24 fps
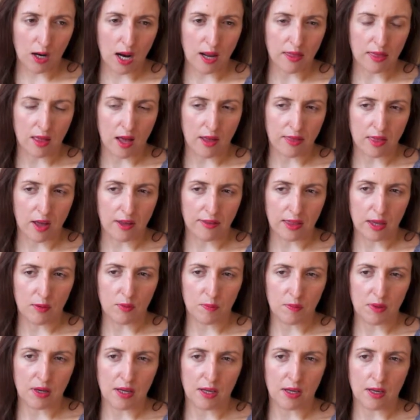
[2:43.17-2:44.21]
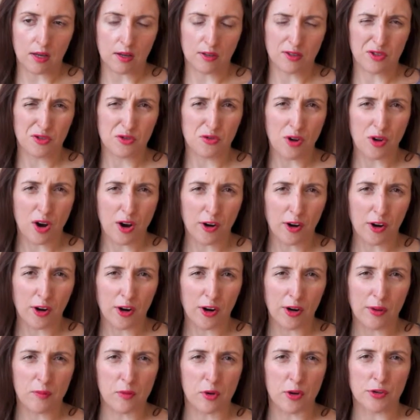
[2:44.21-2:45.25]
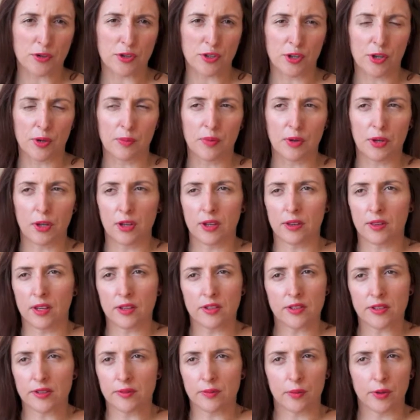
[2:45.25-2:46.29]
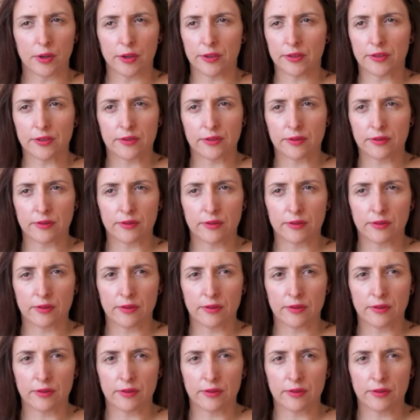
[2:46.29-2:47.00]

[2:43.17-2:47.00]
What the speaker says: I thought they would be stronger and more durable, and they just weren't.